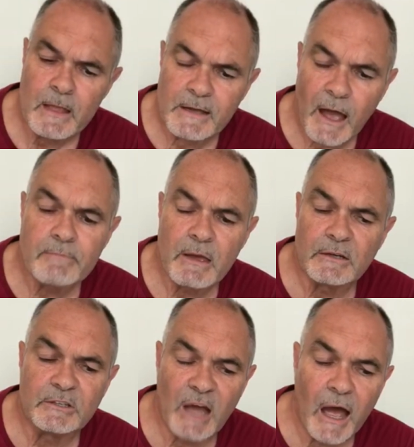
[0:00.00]

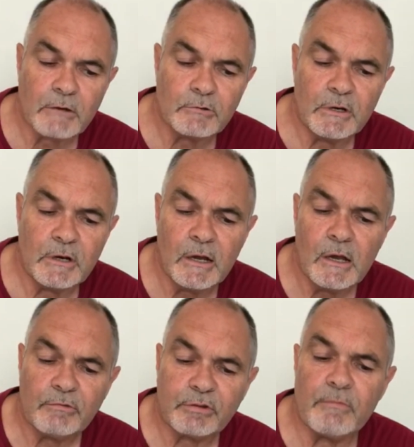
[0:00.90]
coming down
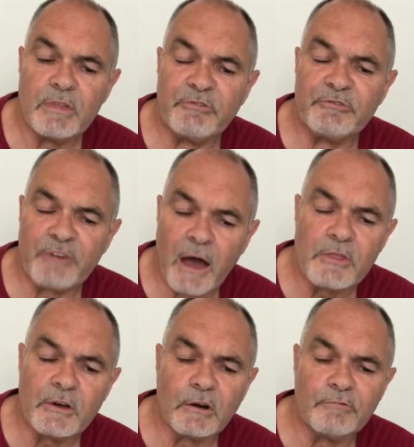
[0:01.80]
from the
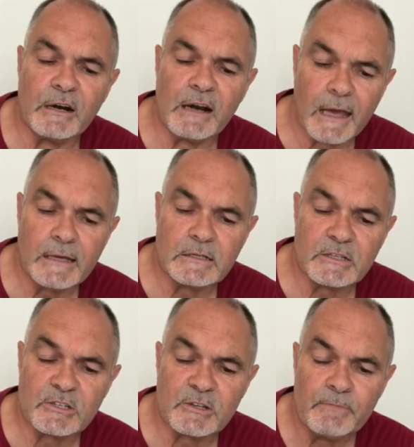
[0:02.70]
Father of
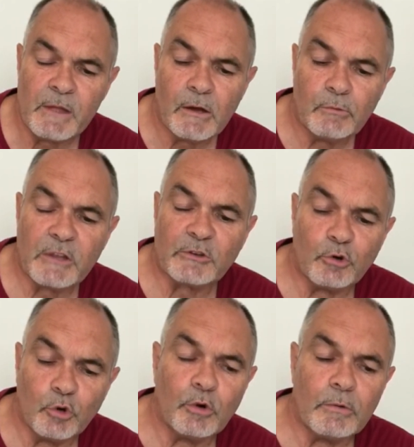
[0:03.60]
lights, with
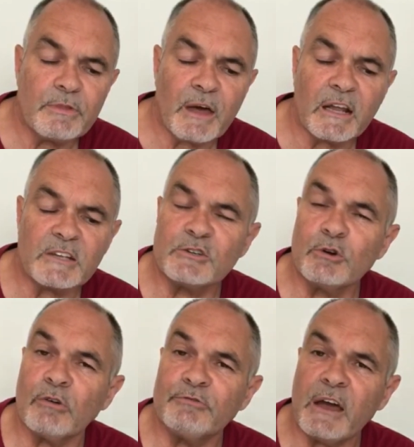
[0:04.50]
whom there is
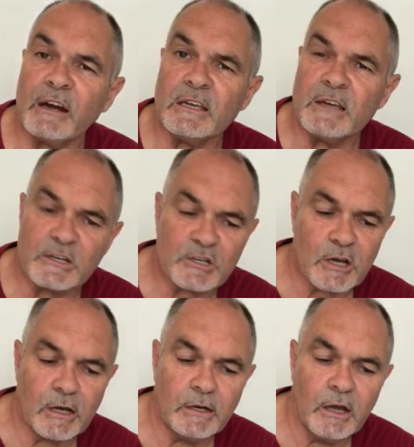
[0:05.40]
no
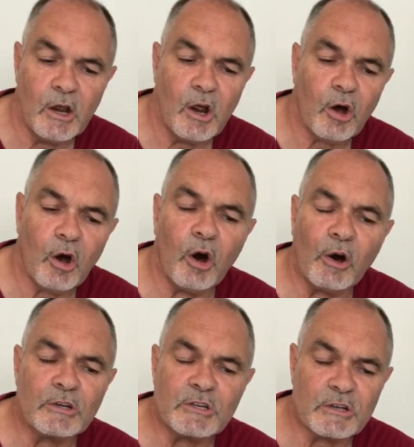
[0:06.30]
variation
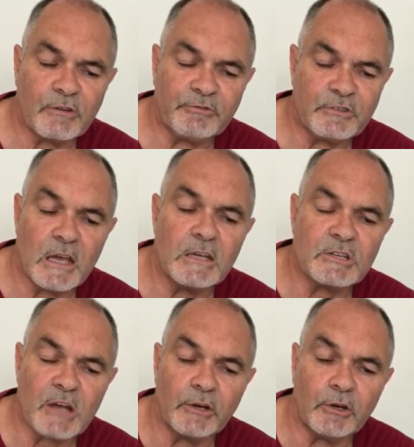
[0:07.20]
or shifting
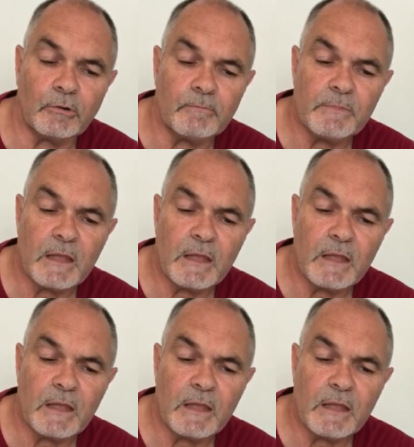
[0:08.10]
shadow.